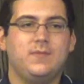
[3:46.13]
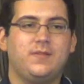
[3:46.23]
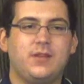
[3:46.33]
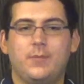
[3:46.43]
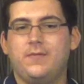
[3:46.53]

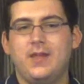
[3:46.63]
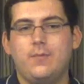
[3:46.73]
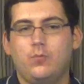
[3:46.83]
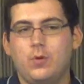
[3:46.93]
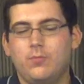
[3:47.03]
some of
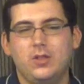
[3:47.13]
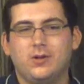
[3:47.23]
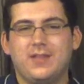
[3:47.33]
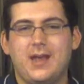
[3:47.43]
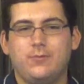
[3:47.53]
them, when we
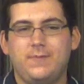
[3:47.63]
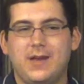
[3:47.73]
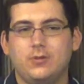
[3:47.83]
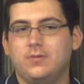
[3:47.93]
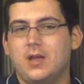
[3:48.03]
looked at it, we
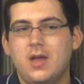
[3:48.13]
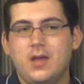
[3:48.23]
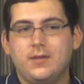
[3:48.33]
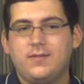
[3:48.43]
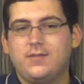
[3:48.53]
found
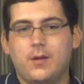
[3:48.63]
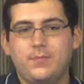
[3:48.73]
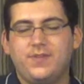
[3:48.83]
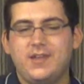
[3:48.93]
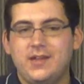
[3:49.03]

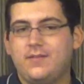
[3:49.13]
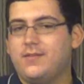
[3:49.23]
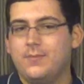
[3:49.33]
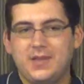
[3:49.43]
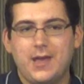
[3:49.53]
some states,
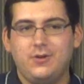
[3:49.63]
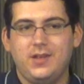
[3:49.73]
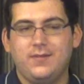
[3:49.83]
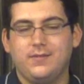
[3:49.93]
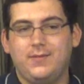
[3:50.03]
some
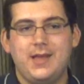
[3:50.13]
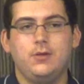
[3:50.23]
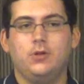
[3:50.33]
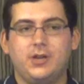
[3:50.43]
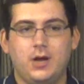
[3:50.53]
counties let
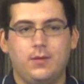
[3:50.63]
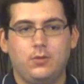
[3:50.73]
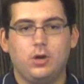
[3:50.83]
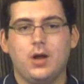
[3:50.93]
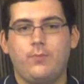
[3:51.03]
you
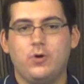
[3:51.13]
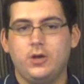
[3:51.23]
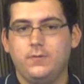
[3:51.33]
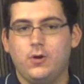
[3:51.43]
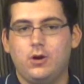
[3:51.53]
look up
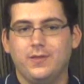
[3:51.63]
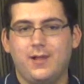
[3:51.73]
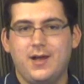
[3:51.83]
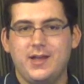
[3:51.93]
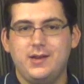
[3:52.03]
where you vote
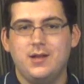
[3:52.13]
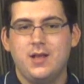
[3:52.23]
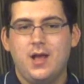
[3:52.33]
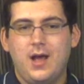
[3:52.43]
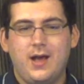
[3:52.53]
online.
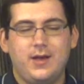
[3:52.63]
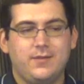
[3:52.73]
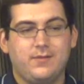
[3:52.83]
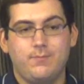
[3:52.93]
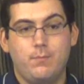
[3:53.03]

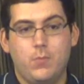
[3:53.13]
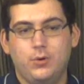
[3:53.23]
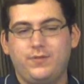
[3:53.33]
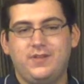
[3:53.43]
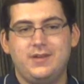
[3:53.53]

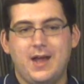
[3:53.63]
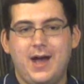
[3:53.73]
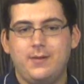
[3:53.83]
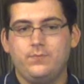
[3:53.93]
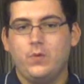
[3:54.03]
Most did
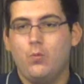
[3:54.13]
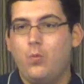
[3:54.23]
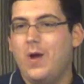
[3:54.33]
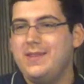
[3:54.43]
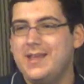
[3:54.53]
not.
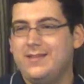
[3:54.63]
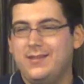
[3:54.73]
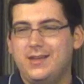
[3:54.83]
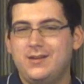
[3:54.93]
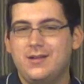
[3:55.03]
When they
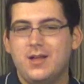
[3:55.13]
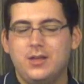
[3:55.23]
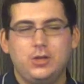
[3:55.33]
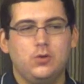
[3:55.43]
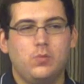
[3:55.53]
did,
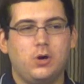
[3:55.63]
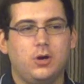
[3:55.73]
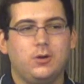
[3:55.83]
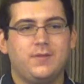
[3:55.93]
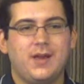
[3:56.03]
you
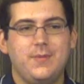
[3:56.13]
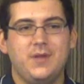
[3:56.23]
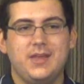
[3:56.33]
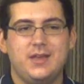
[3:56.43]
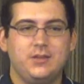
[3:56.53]
were
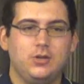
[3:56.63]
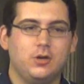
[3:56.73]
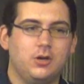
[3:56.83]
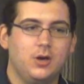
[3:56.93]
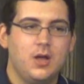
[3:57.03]
typing in
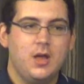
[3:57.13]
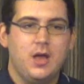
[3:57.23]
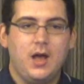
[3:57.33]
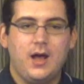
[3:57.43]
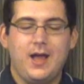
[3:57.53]
your
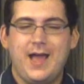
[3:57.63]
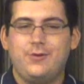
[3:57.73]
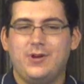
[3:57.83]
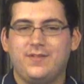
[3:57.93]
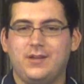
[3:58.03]

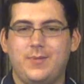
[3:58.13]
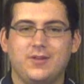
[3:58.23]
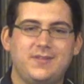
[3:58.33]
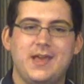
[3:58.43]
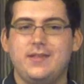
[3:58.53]
address in
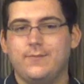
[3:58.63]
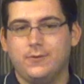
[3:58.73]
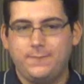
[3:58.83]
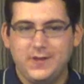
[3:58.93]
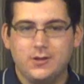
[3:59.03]
about 10
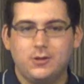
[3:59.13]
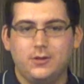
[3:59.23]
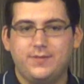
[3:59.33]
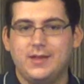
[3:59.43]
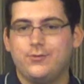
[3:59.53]
different
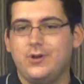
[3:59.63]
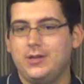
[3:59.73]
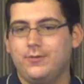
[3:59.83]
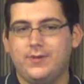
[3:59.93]
fields, entering in your